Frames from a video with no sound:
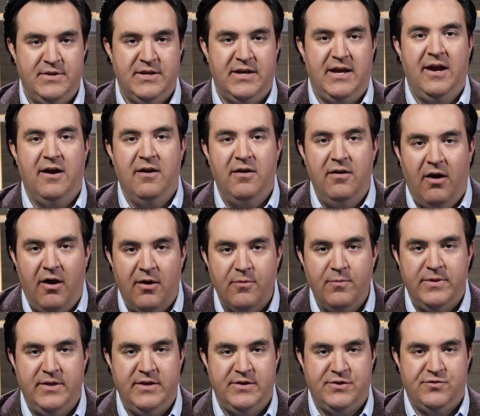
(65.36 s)
to carry
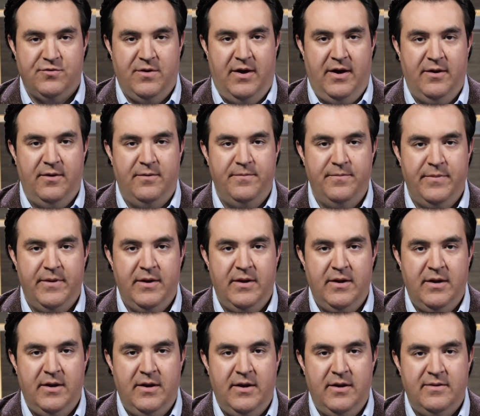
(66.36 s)
on with this trial,
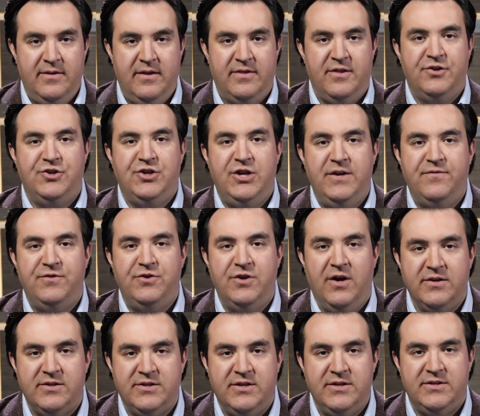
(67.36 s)
that the Chief
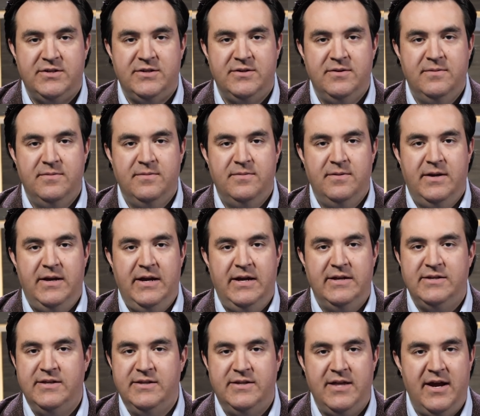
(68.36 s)
Justice
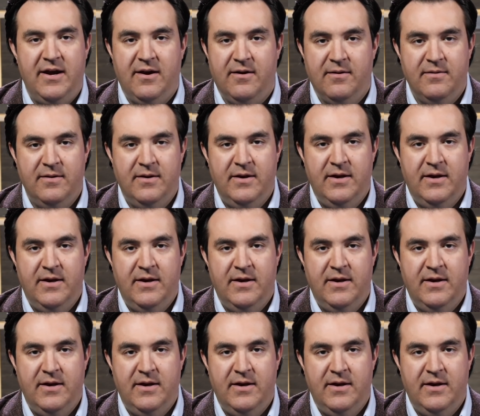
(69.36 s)
isn't there.